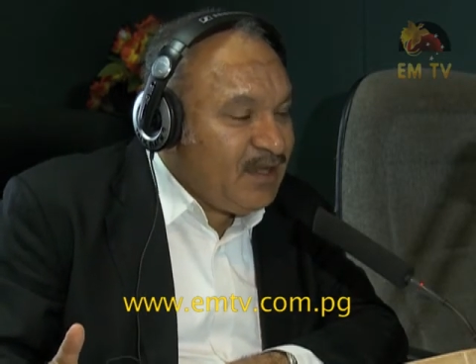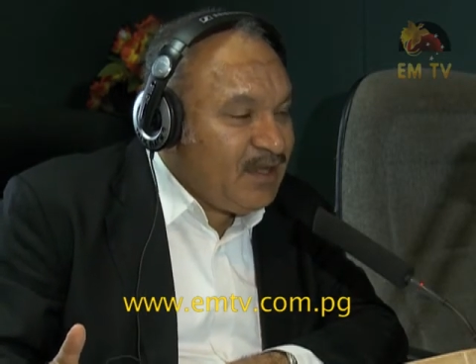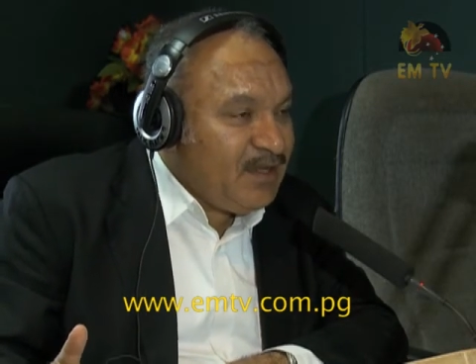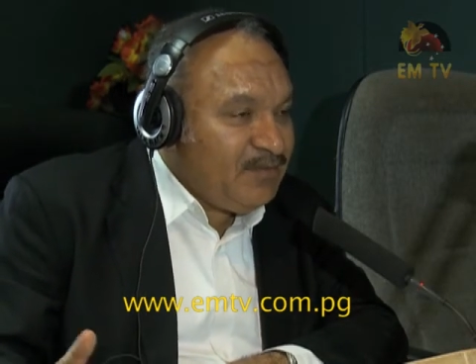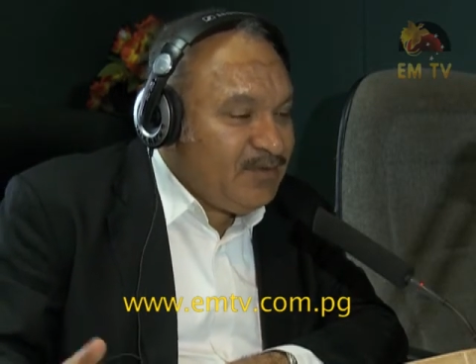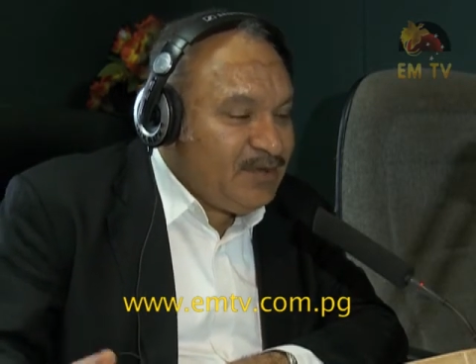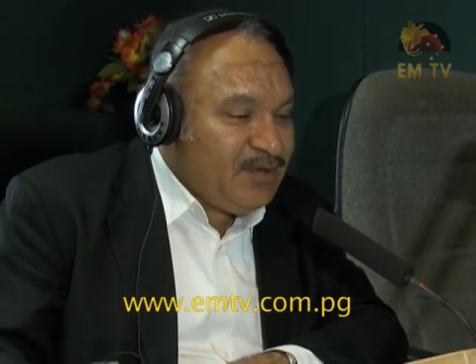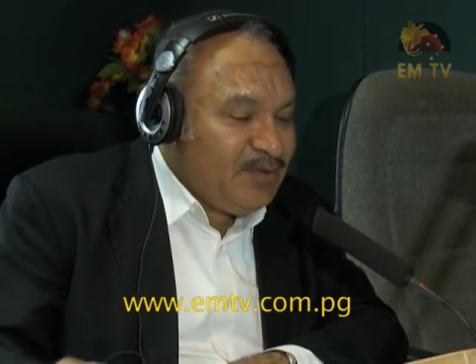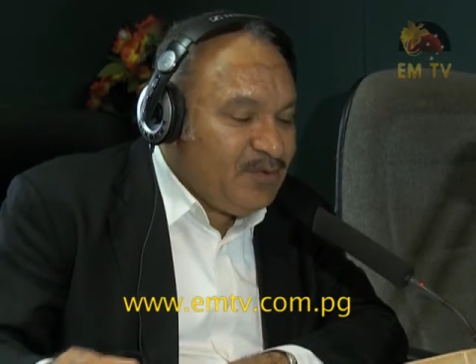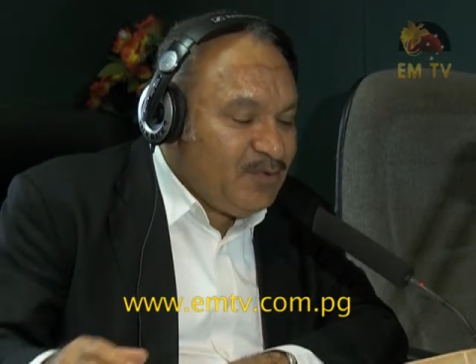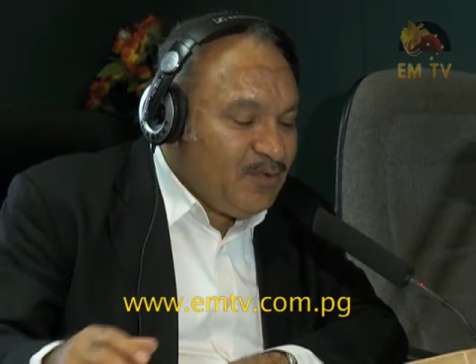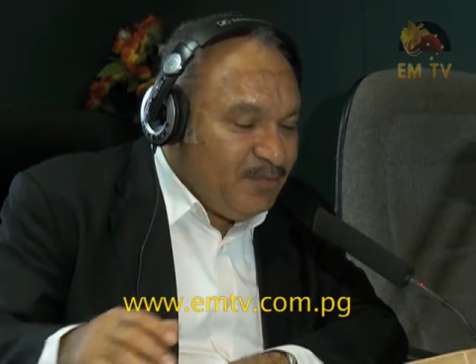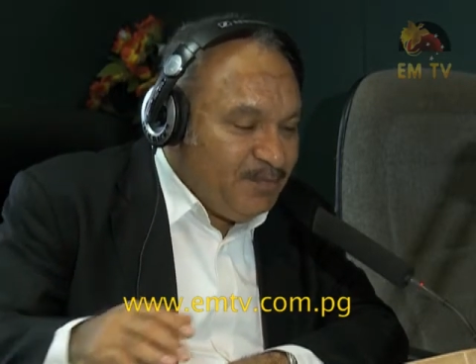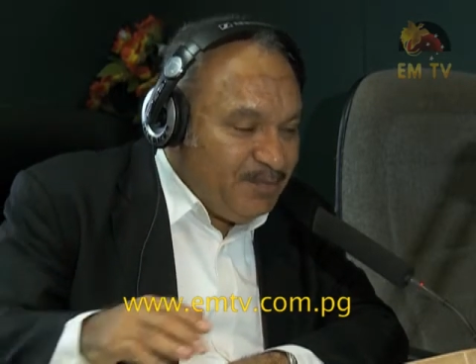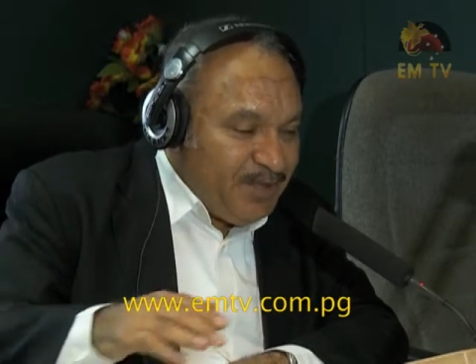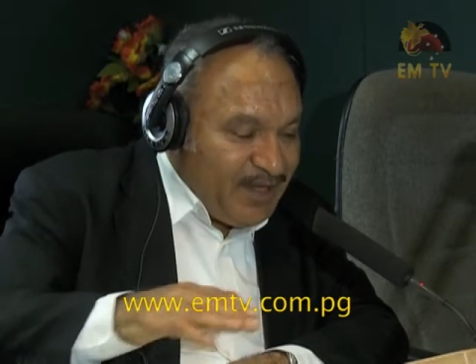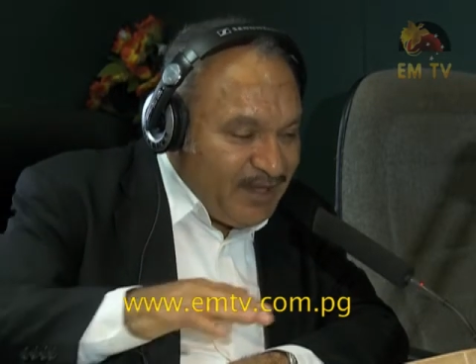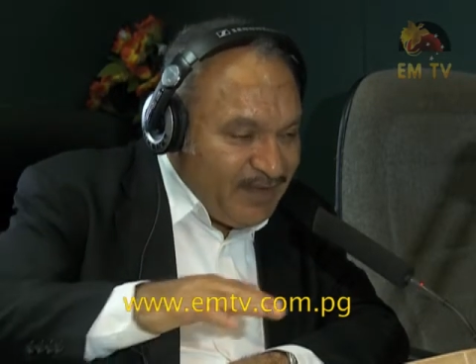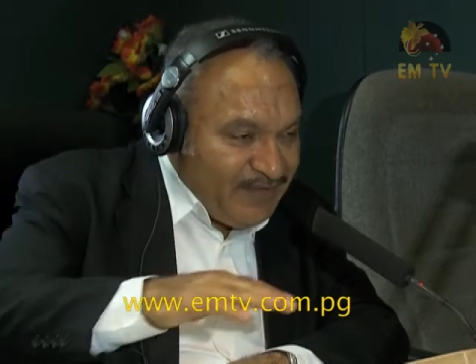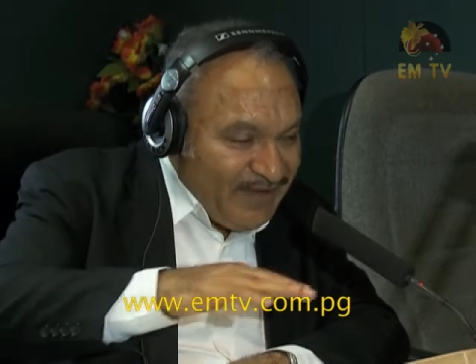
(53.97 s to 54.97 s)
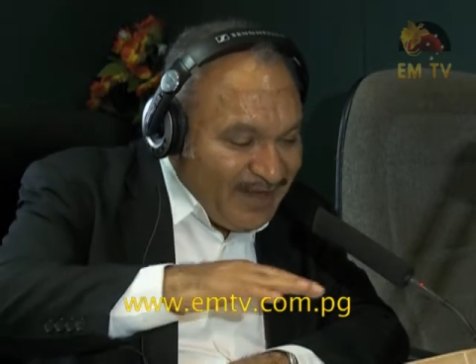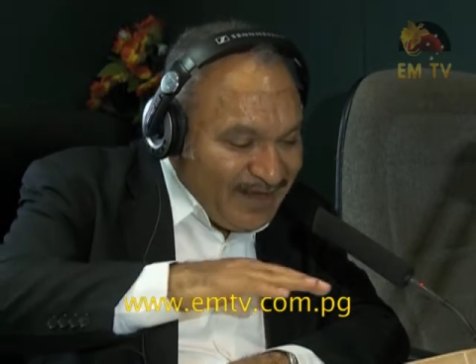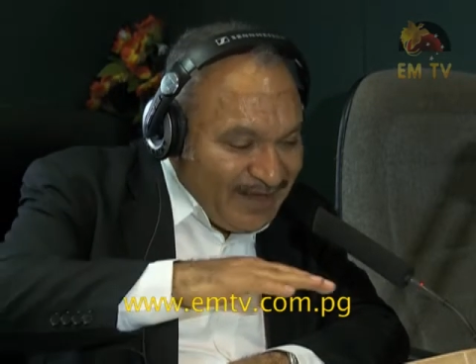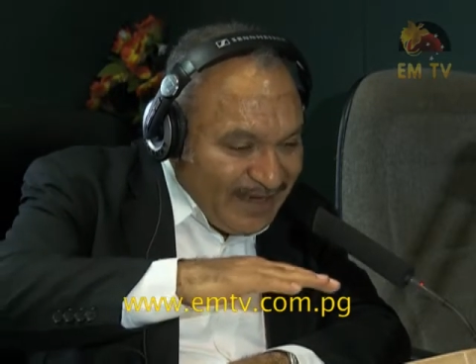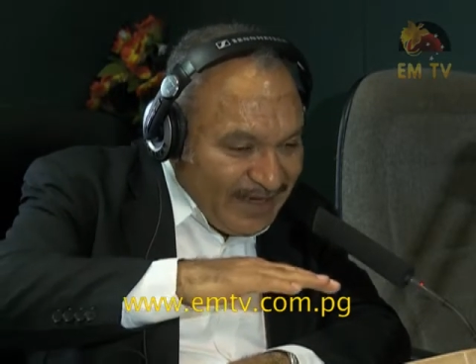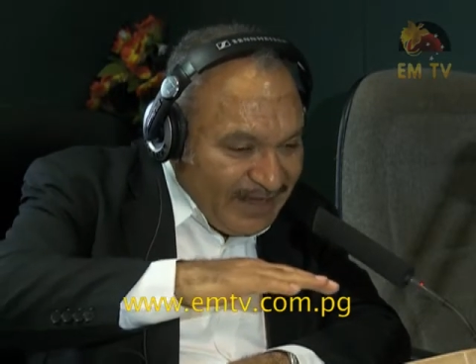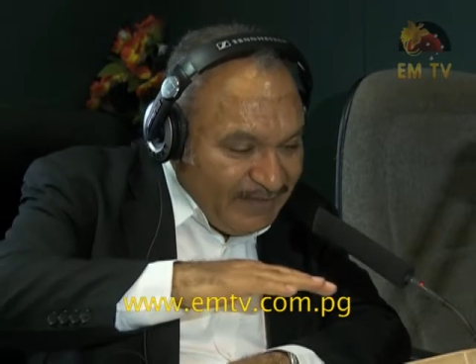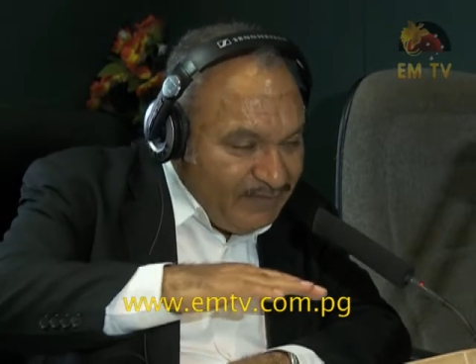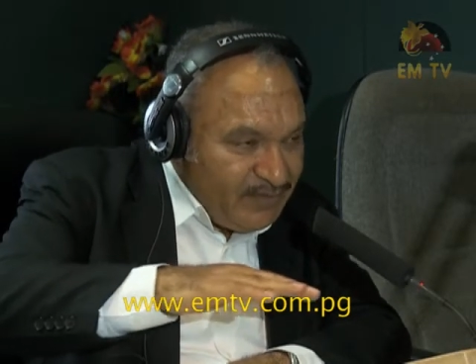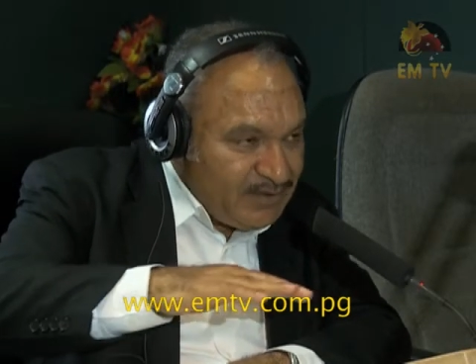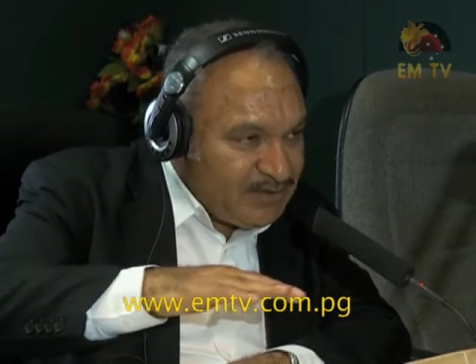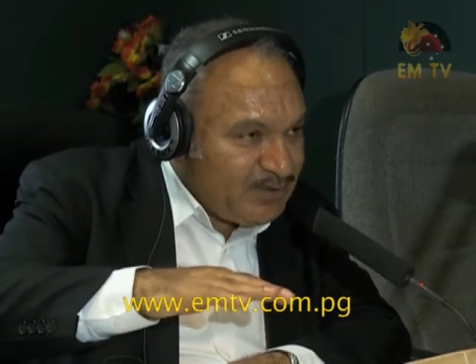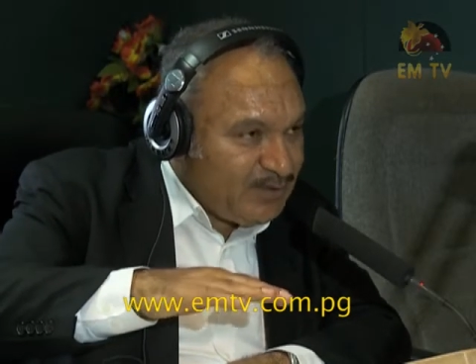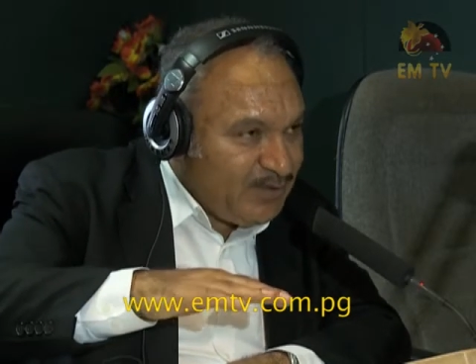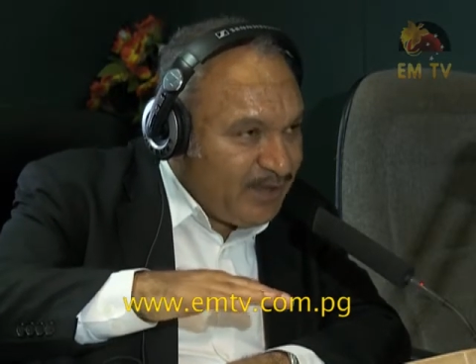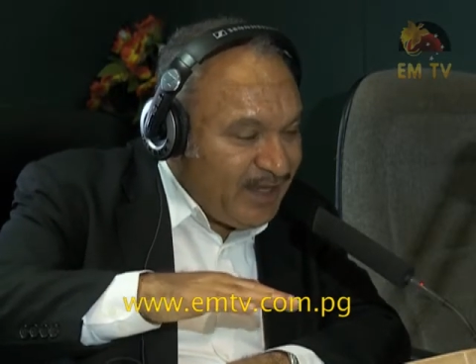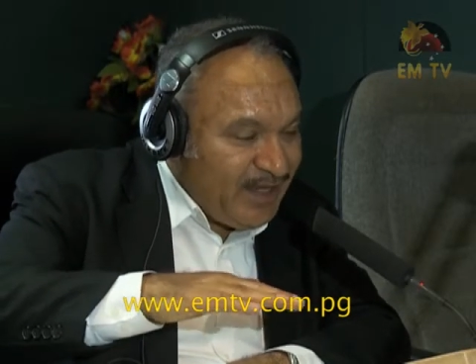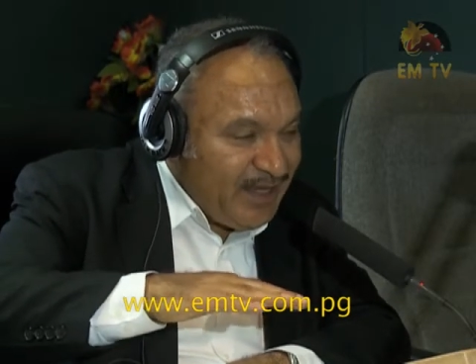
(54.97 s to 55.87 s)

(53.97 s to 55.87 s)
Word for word: When you compare that levels to